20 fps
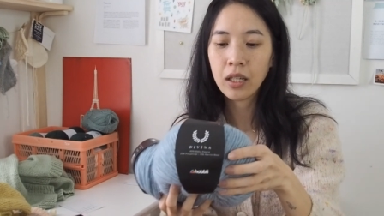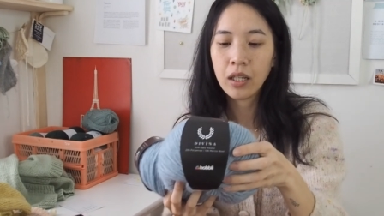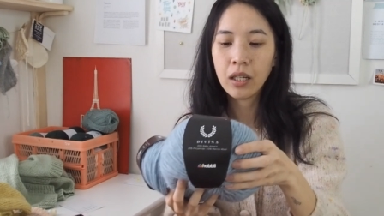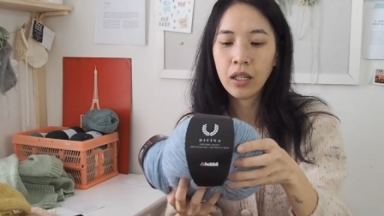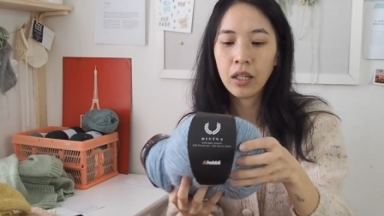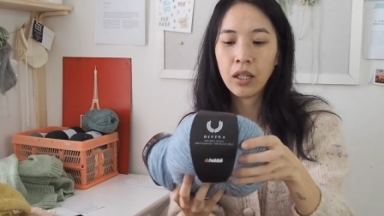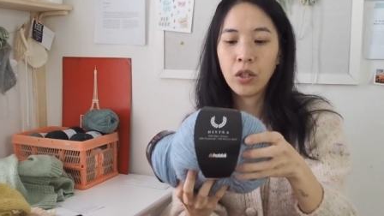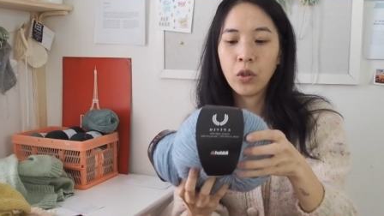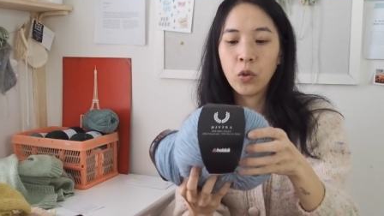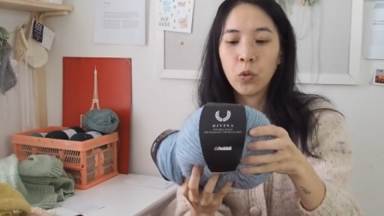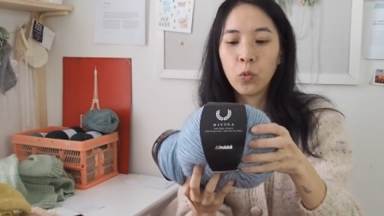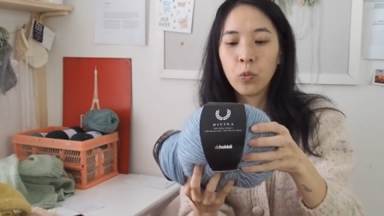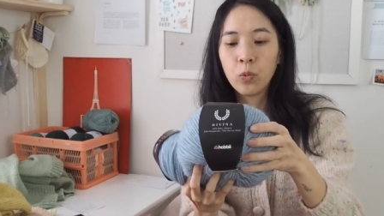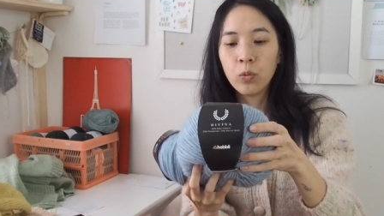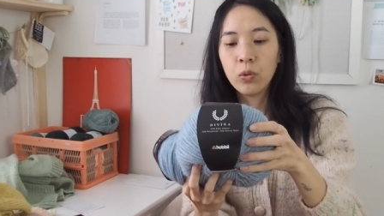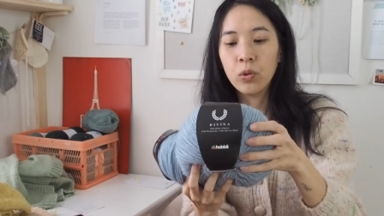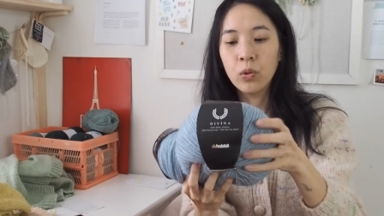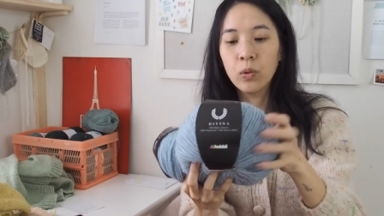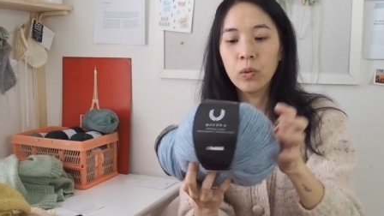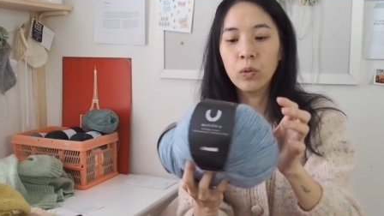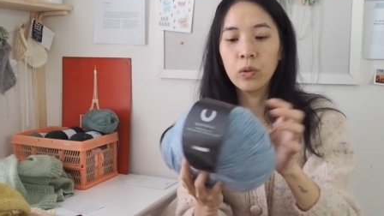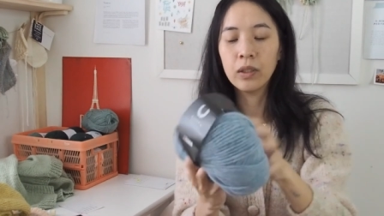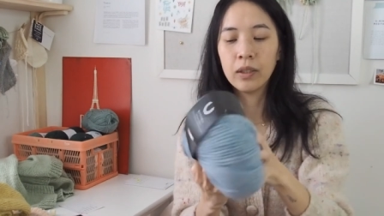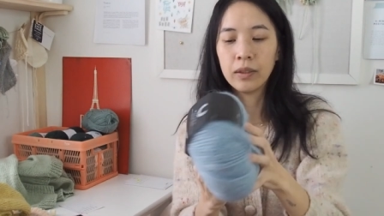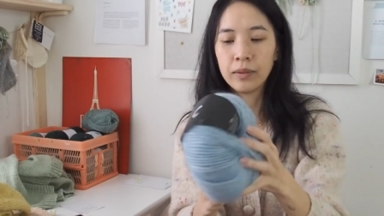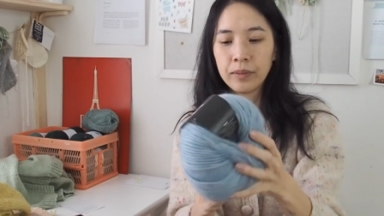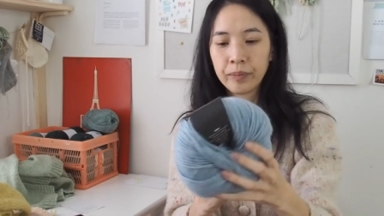and wool